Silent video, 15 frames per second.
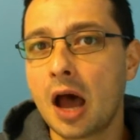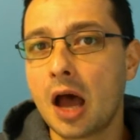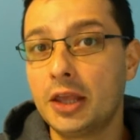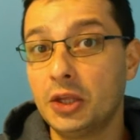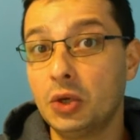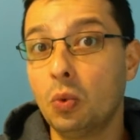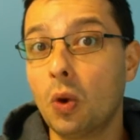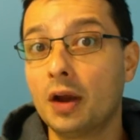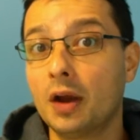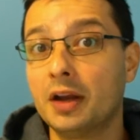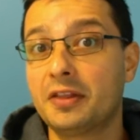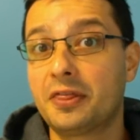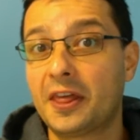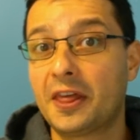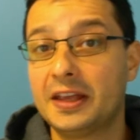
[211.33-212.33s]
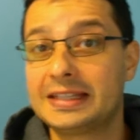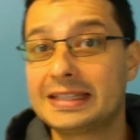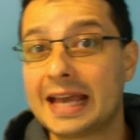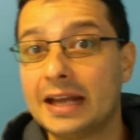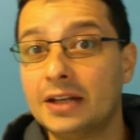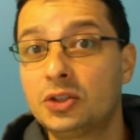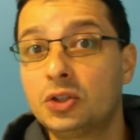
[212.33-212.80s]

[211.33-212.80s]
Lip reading: you want to send